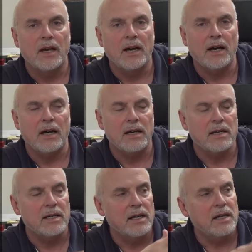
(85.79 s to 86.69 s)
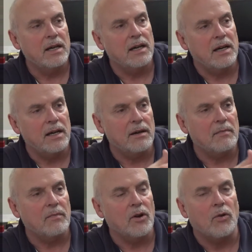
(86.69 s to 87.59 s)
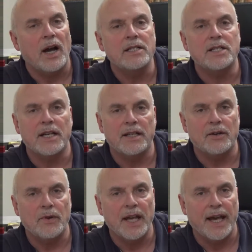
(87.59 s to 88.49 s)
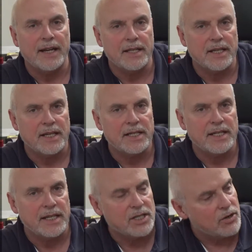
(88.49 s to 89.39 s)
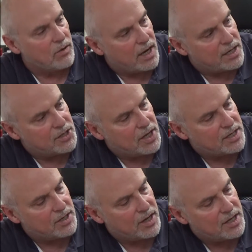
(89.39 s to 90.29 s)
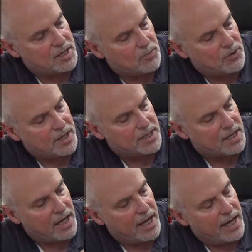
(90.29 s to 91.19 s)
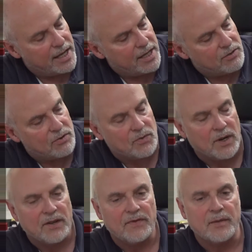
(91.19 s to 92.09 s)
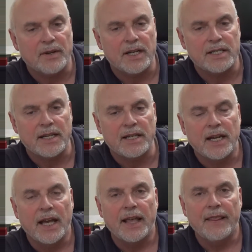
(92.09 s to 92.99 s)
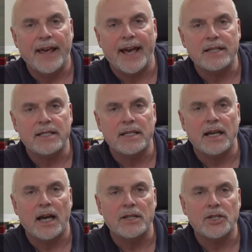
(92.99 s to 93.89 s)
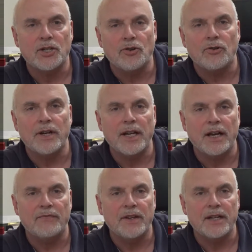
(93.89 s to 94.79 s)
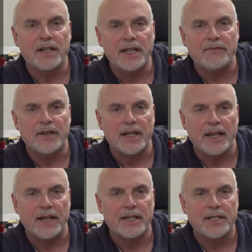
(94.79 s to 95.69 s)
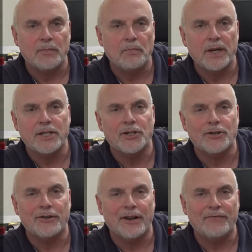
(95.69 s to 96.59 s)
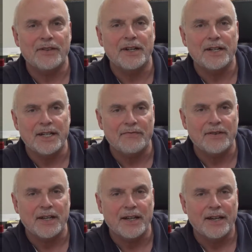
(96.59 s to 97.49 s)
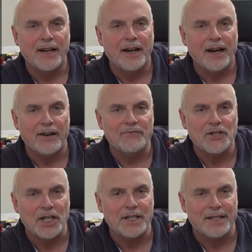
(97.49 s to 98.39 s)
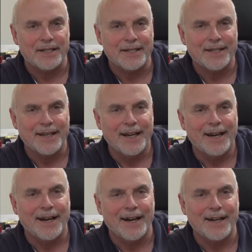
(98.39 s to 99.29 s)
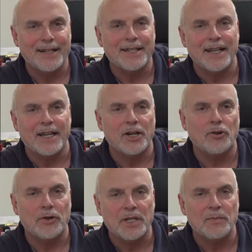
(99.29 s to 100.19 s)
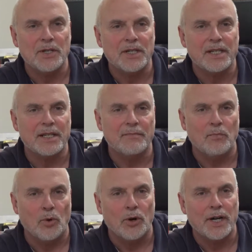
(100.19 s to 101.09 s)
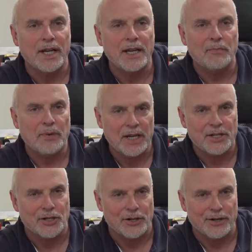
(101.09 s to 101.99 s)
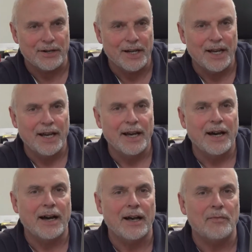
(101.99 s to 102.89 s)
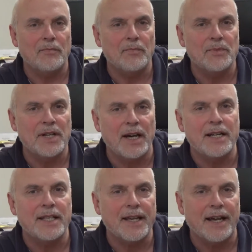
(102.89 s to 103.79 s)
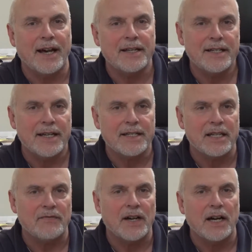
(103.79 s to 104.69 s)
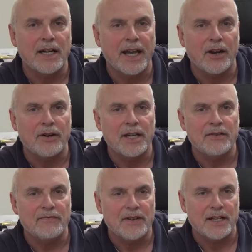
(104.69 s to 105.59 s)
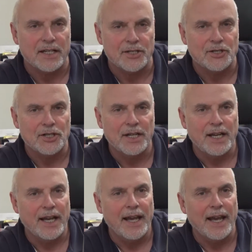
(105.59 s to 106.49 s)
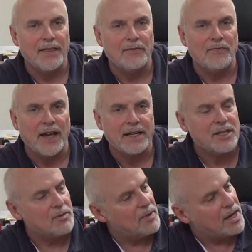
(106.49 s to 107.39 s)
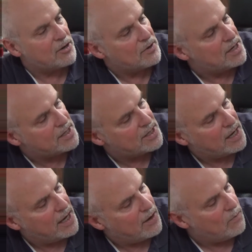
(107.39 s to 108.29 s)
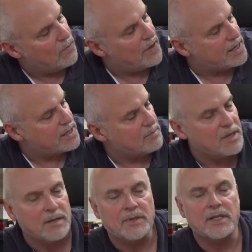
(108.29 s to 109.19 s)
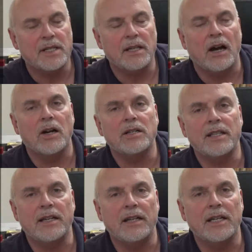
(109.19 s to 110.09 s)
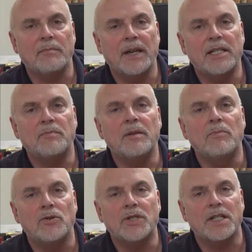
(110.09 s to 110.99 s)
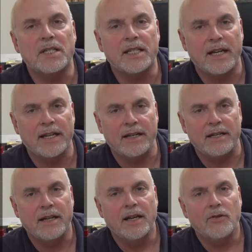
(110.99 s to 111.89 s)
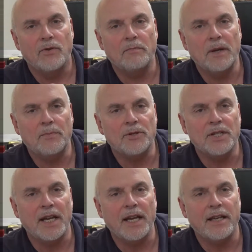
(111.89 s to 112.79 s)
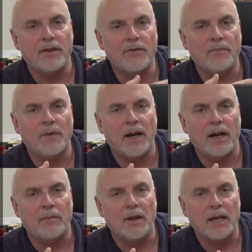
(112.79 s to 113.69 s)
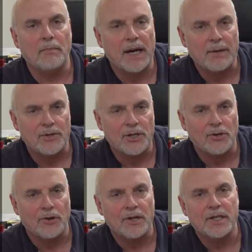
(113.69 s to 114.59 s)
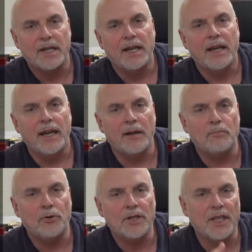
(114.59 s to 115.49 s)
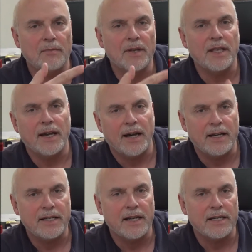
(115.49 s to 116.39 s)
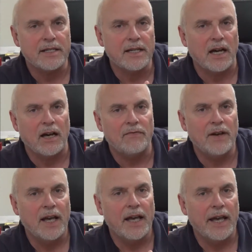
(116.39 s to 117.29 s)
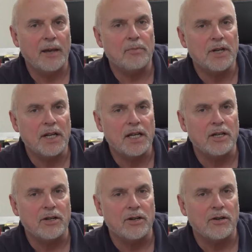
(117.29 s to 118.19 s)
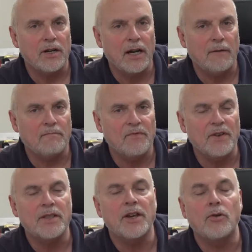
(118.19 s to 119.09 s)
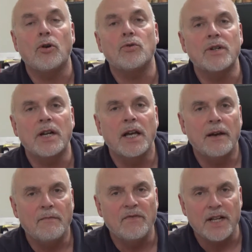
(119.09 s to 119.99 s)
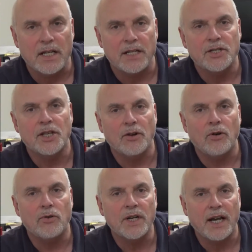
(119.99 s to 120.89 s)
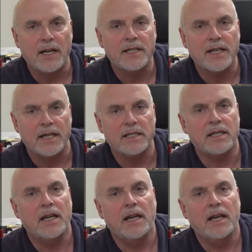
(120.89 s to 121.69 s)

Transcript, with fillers: uh, um, garage sale that we had at the Cassettes Garage, I saw these prints, and this was one of them. And I said, That's a story of the Nativity. It's a picture of the Nativity of Jesus. Uh, it's like a Christmas morning picture um, done in the context of a Hungarian village. And the fact of the matter is, that sometimes is the art that like makes me most excited when people take uh, like Bible stories and put them in the context of a particular um, their own village, their own context.